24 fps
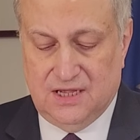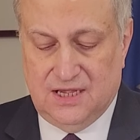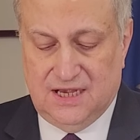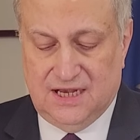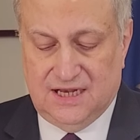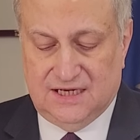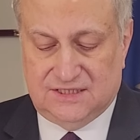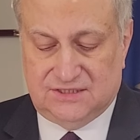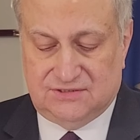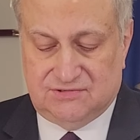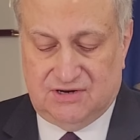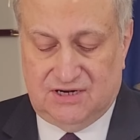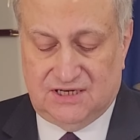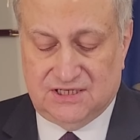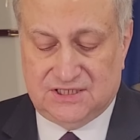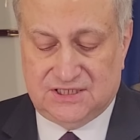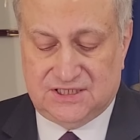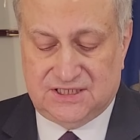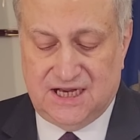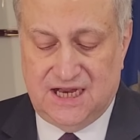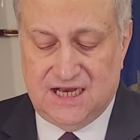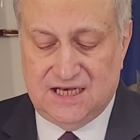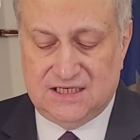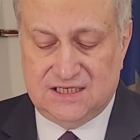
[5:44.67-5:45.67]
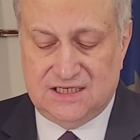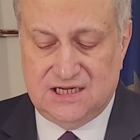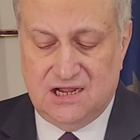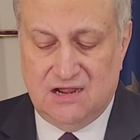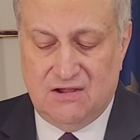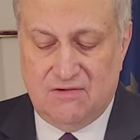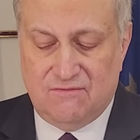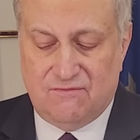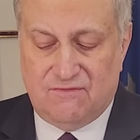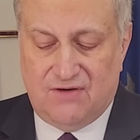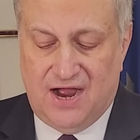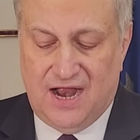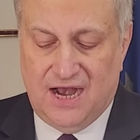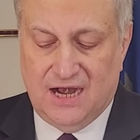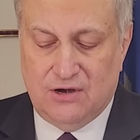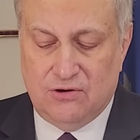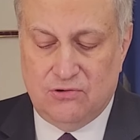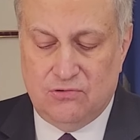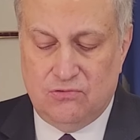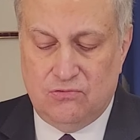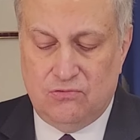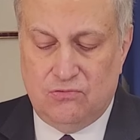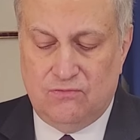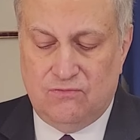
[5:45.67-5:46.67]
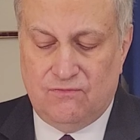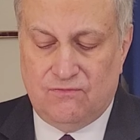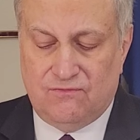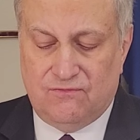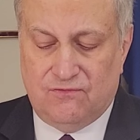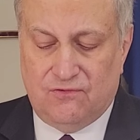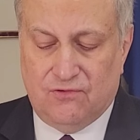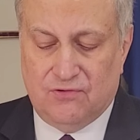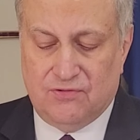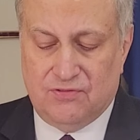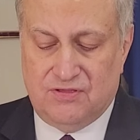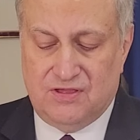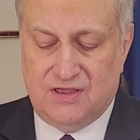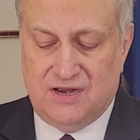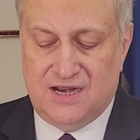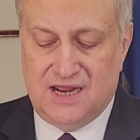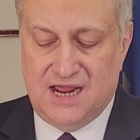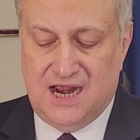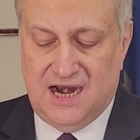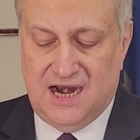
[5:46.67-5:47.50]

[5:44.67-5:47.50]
a transcending value for the